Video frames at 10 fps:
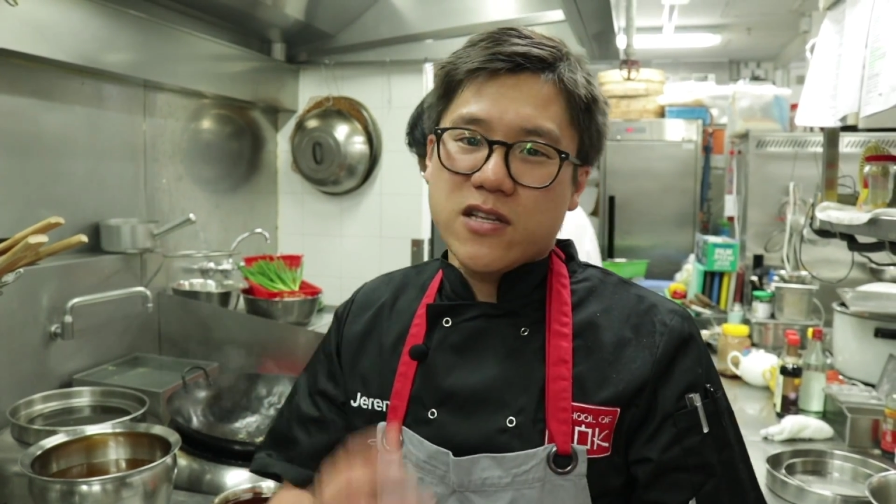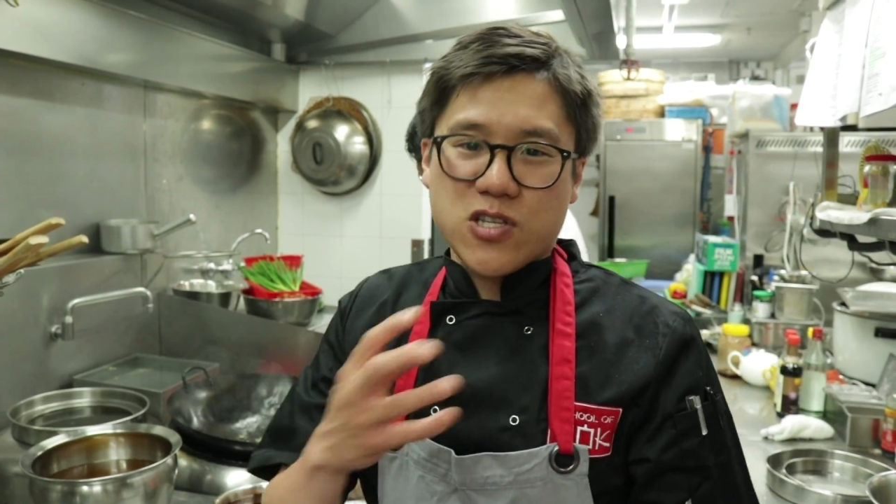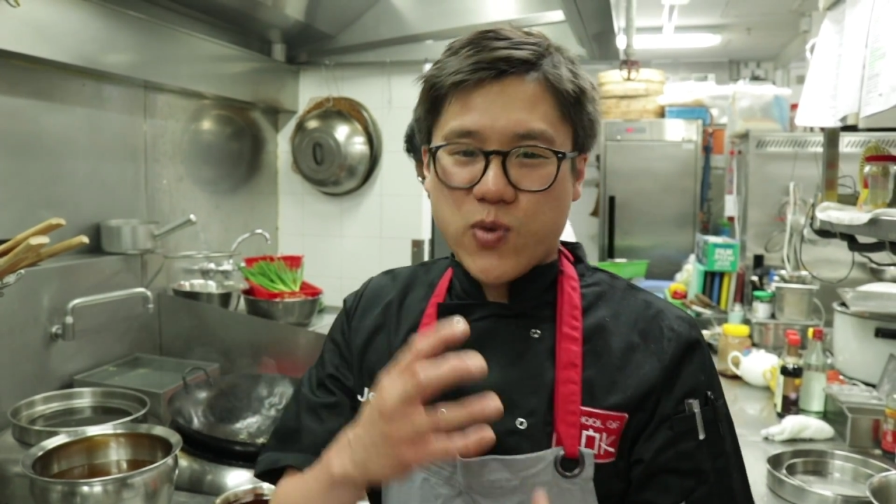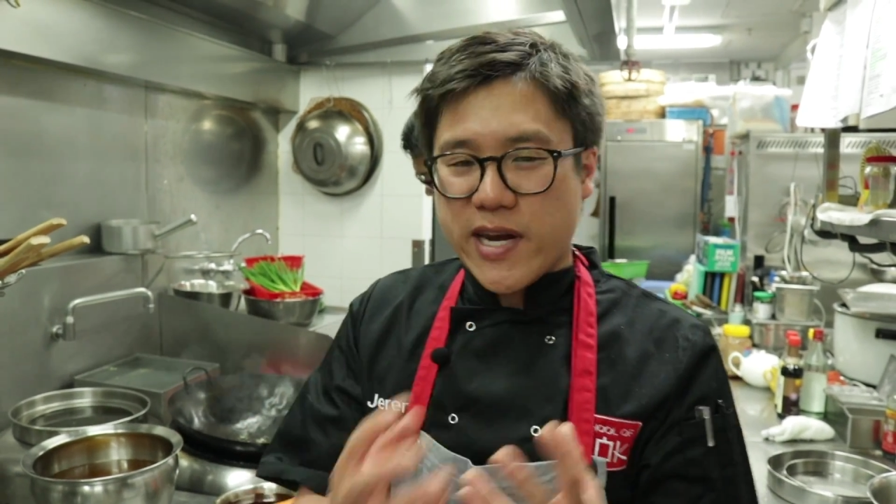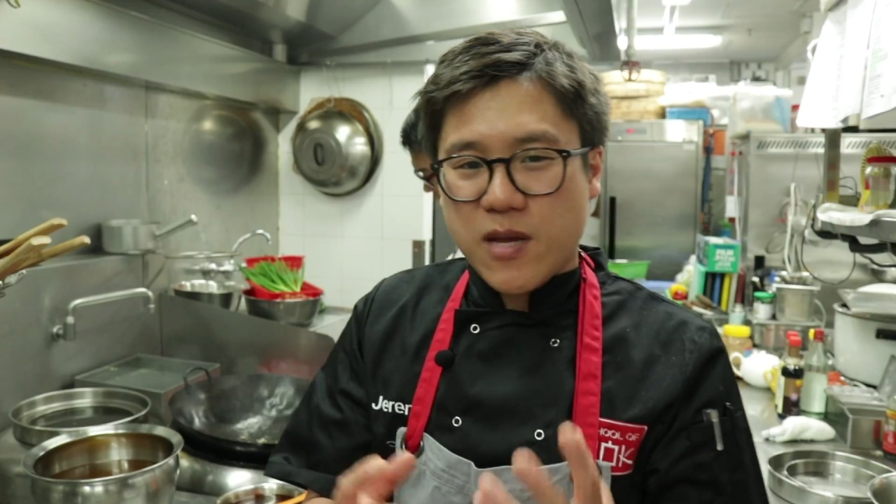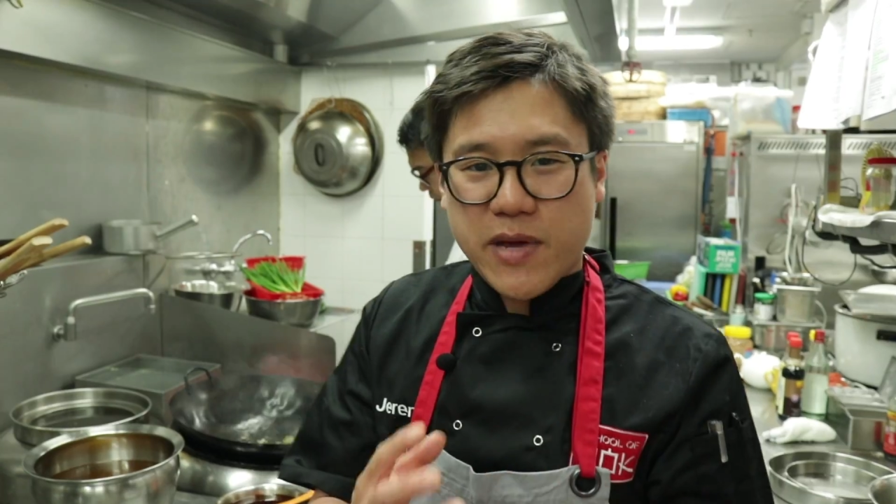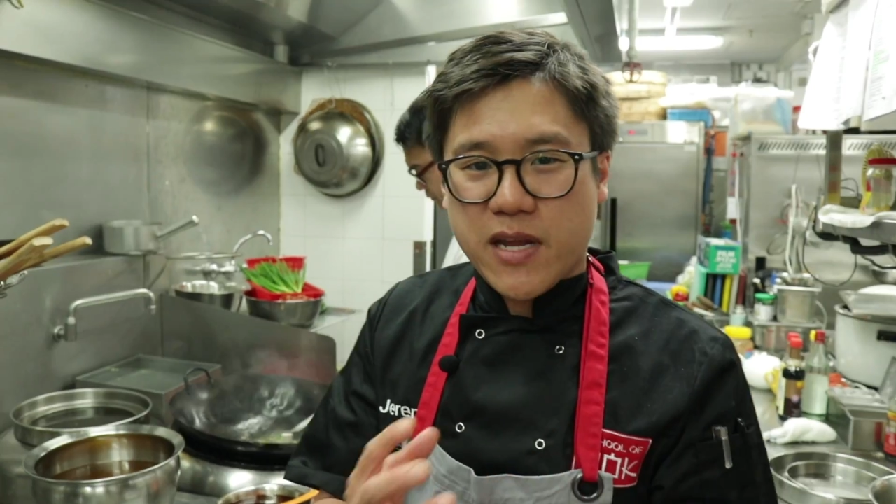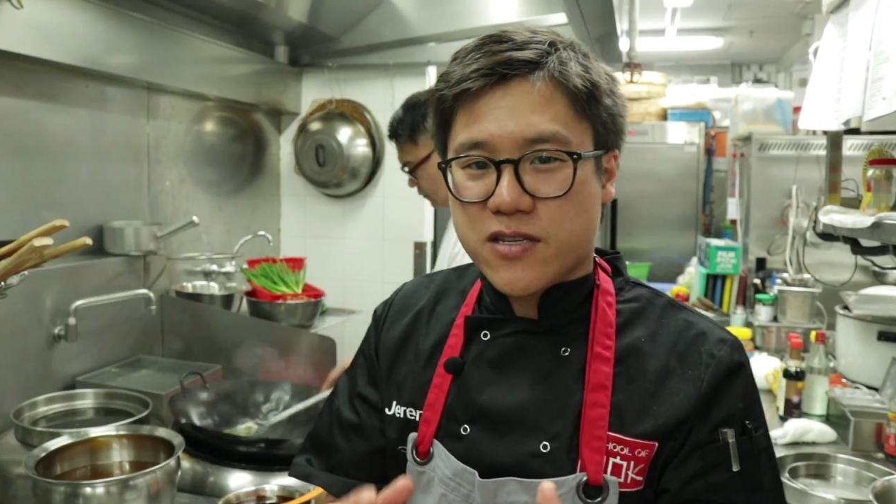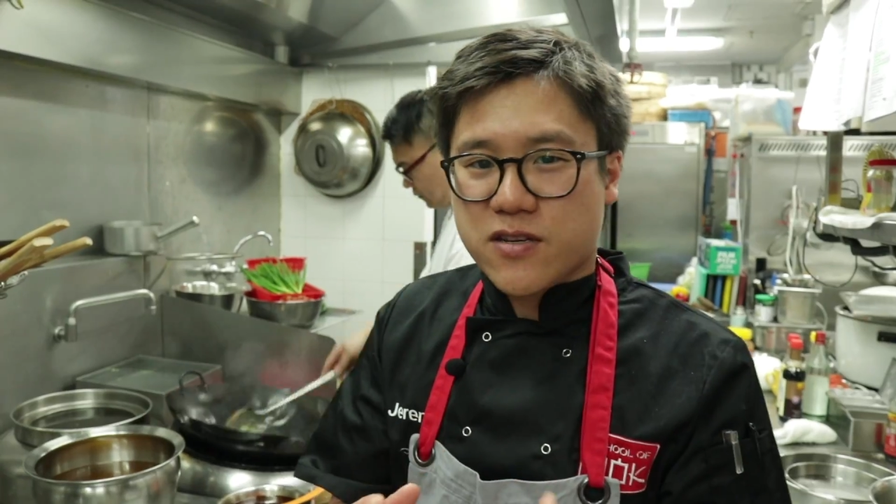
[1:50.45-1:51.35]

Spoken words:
20 minutes